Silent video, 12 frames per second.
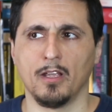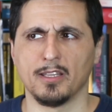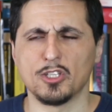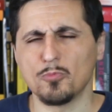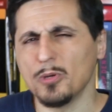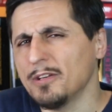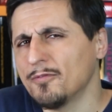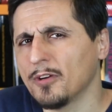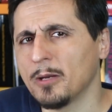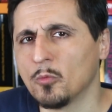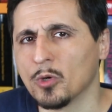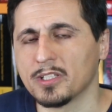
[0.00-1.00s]
The Spring
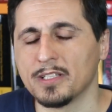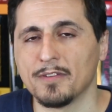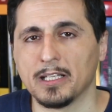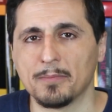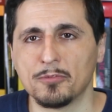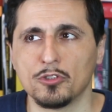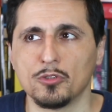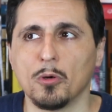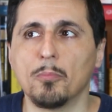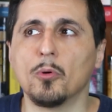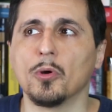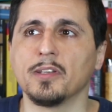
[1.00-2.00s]
framework developed to a
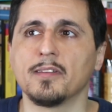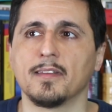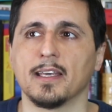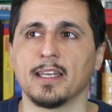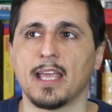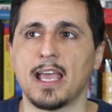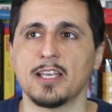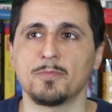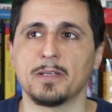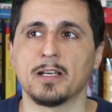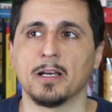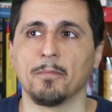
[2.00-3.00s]
point that has
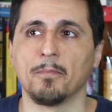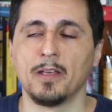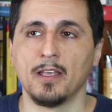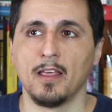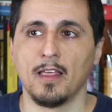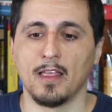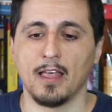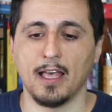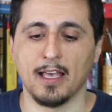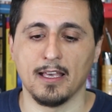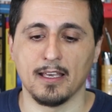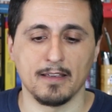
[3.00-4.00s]
become
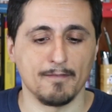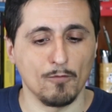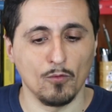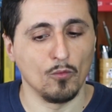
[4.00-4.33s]
a